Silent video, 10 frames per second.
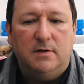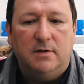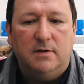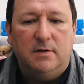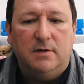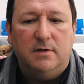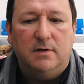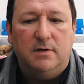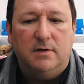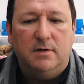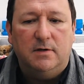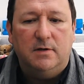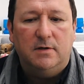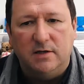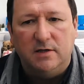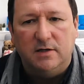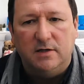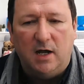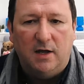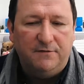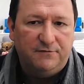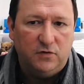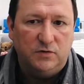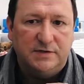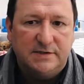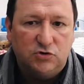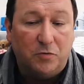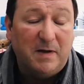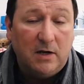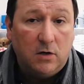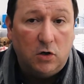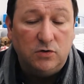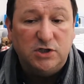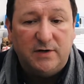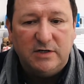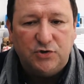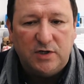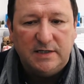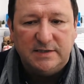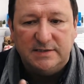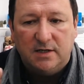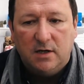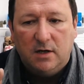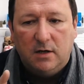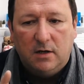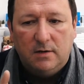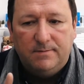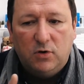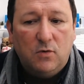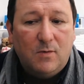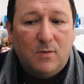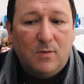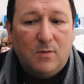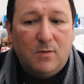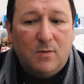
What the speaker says: problems, I suppose, with fruits dropping on cherry trees is poor weather,